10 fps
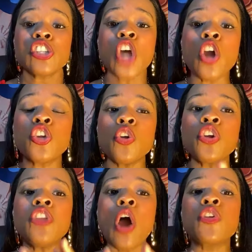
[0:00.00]
So you
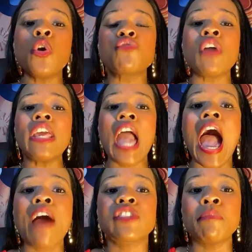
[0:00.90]
you know you really
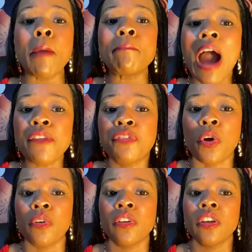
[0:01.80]
have to be
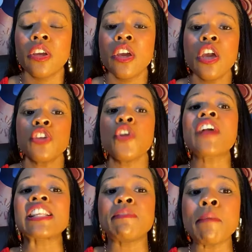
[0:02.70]
mindful.
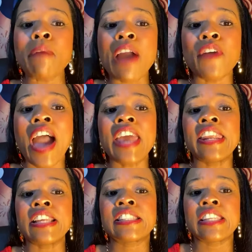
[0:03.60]
You've got to be mindful, and,
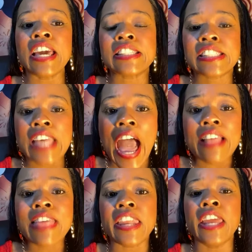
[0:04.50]
and it's it's
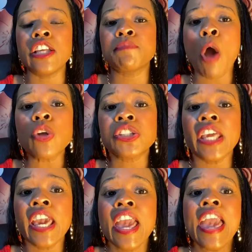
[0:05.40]
sad that it is
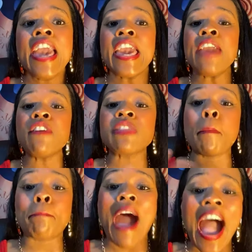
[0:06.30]
mostly even
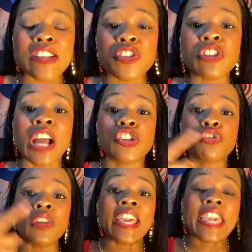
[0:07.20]
the pastors that
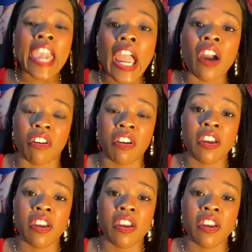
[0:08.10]
truly care.